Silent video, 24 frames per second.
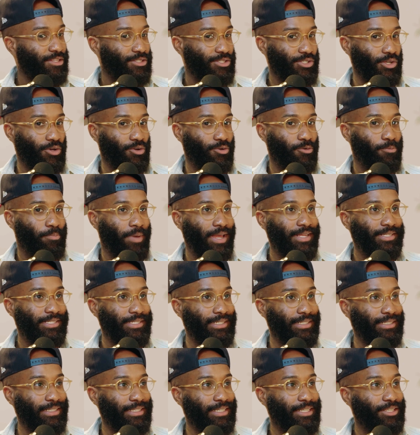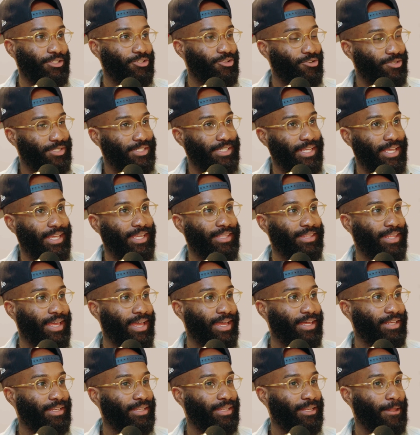So basically you're saying
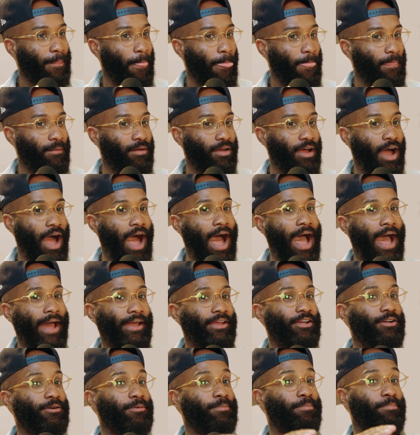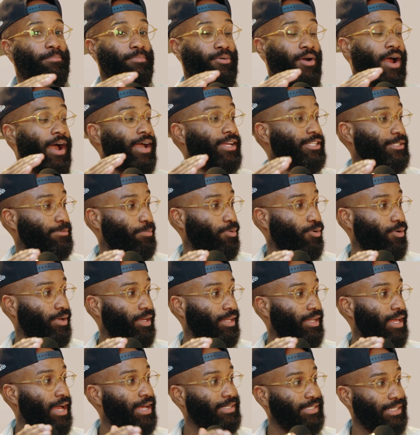that a higher price
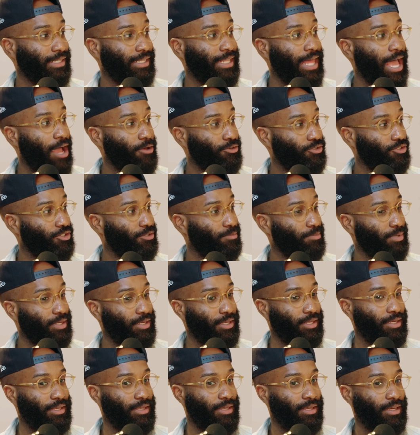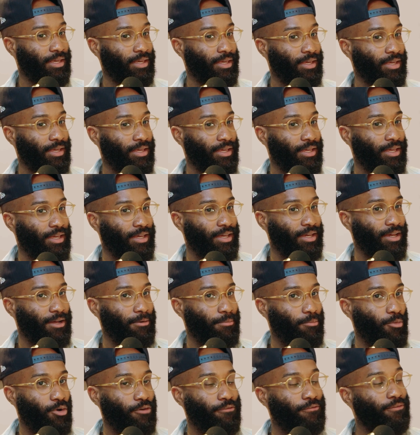point has allowed you to be
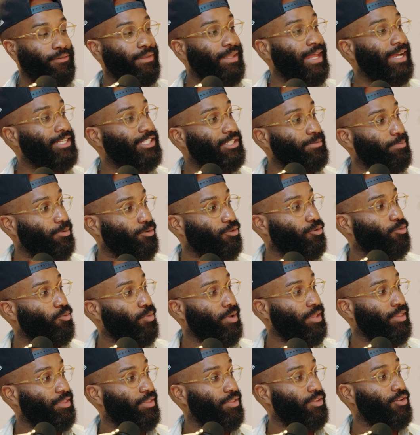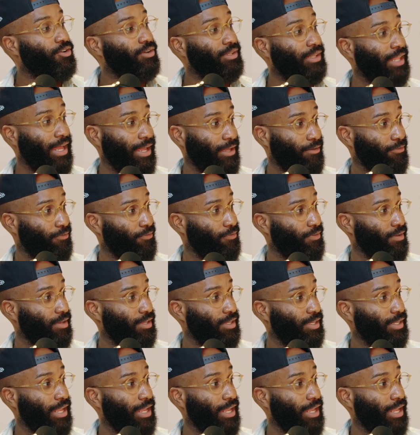more flexible with your life.